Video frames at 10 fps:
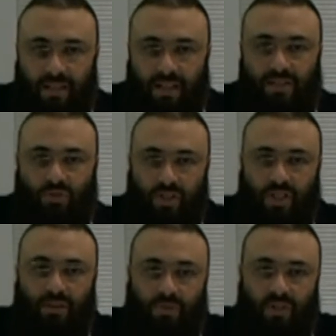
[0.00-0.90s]

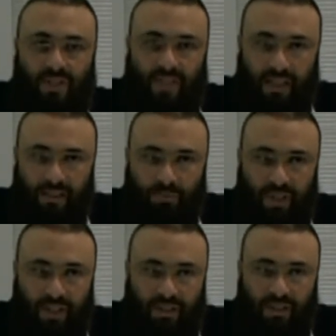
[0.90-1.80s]
extreme
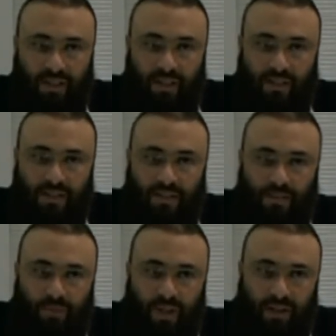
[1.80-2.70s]
resentment
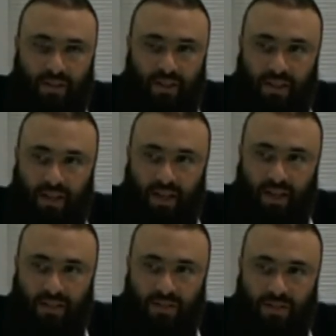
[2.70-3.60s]
against monarchy
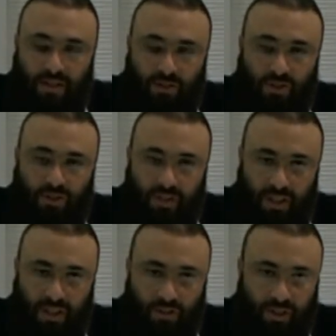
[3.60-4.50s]
and structured
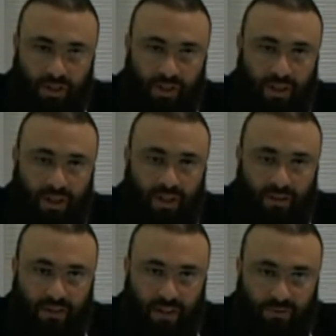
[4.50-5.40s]
religion.
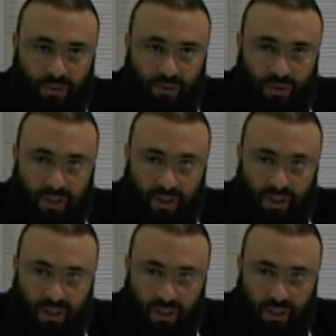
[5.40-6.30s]

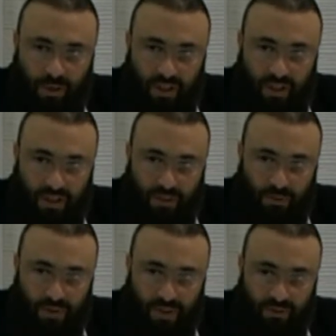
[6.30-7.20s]
Therefore, liberalism
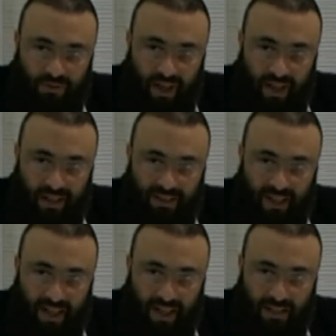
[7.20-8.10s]
was defined
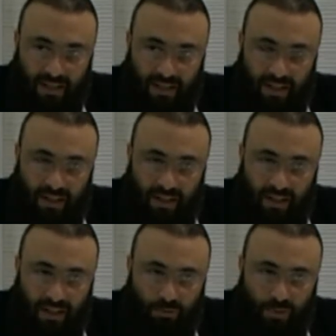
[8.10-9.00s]
as
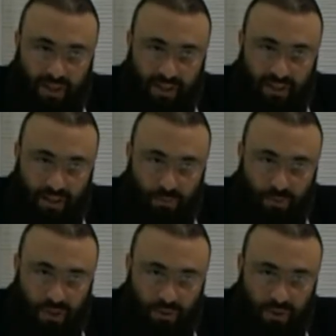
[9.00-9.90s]
liberating
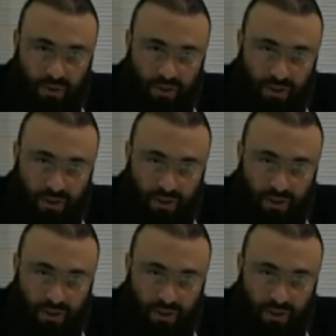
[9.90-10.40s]
people.